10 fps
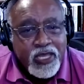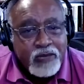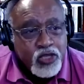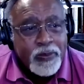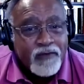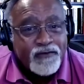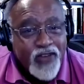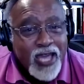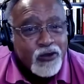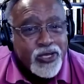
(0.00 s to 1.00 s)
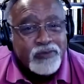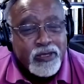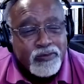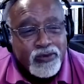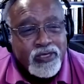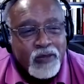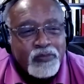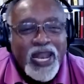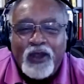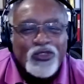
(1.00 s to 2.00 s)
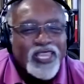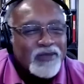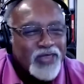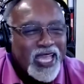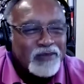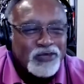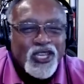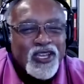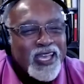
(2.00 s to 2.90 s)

I'm talking about faculty members, but I don't name names.